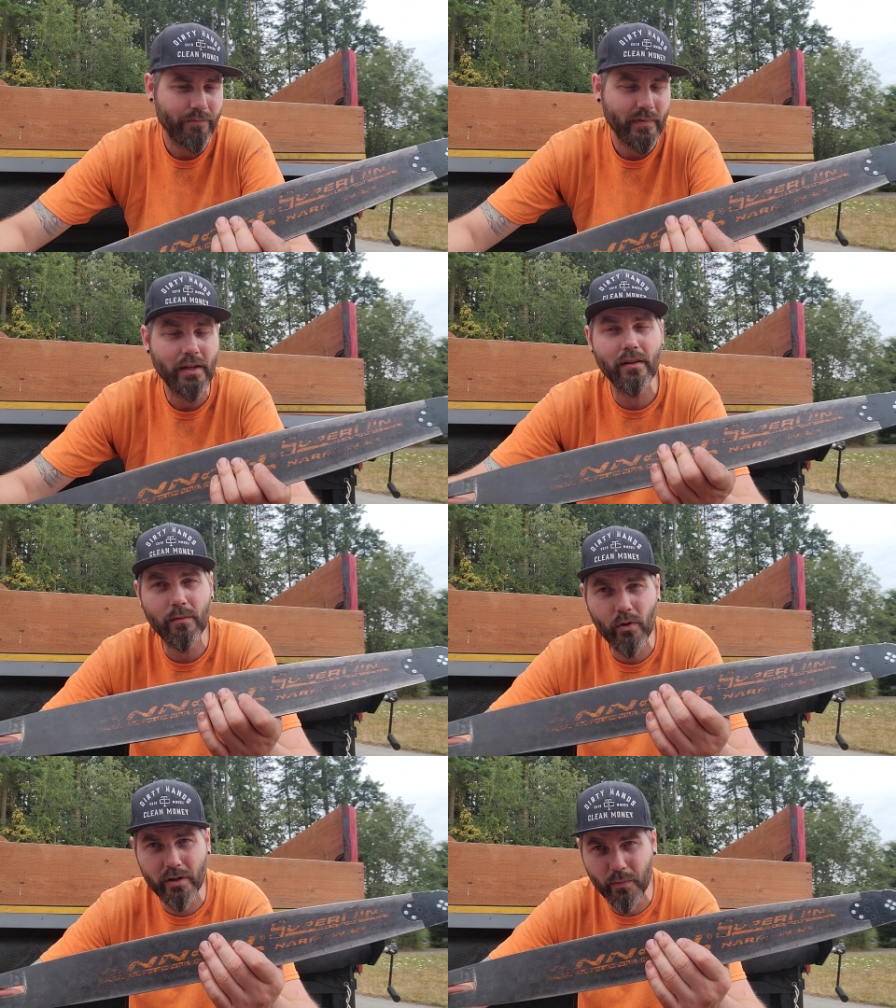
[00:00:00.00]
They're a little
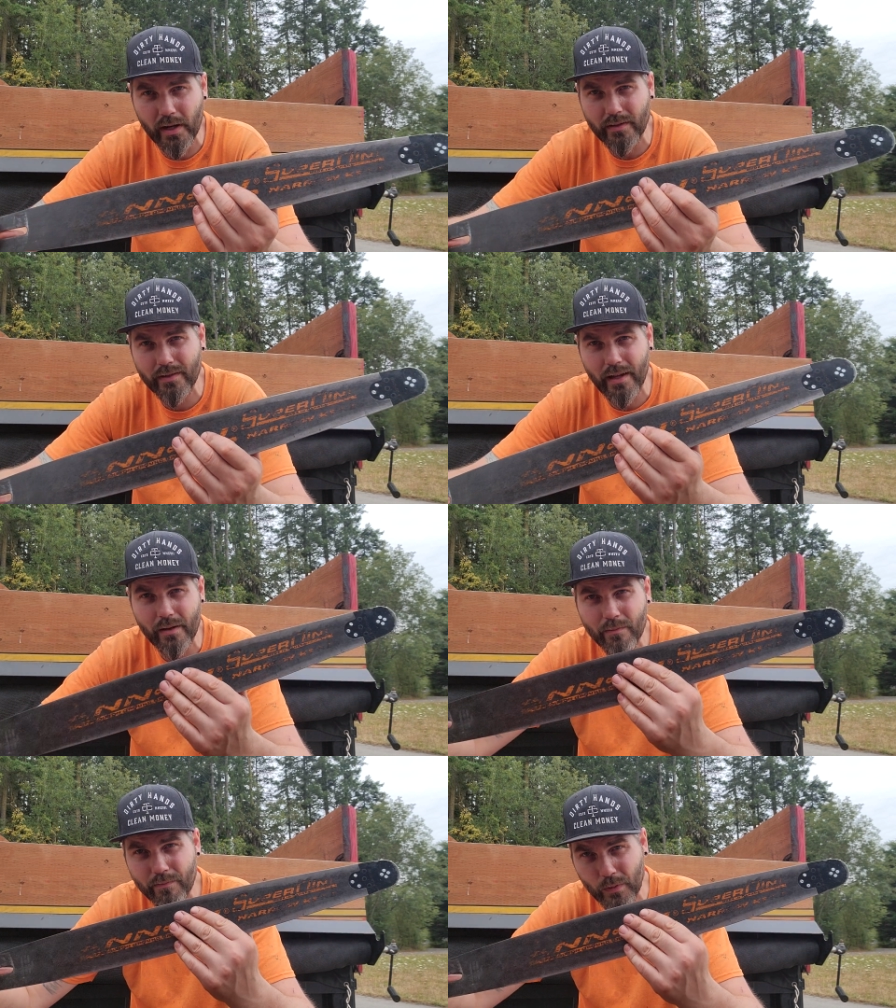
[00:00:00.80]
more on the pricey side,
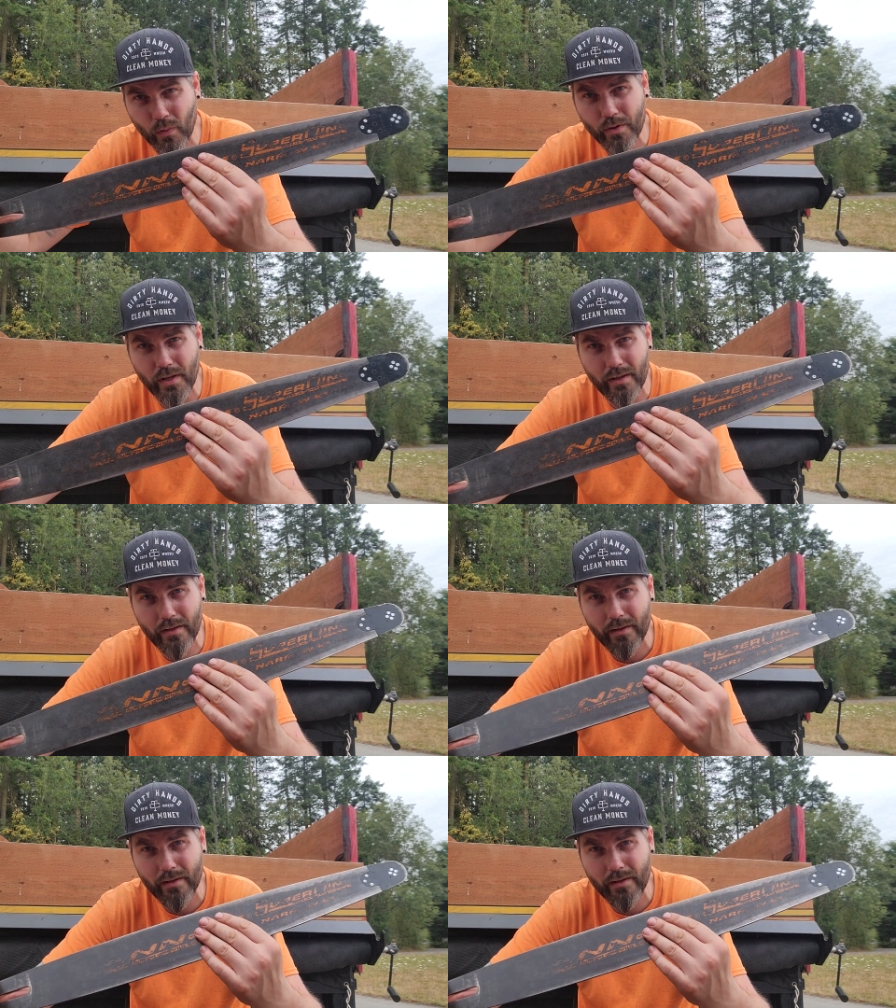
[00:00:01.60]
but worth it.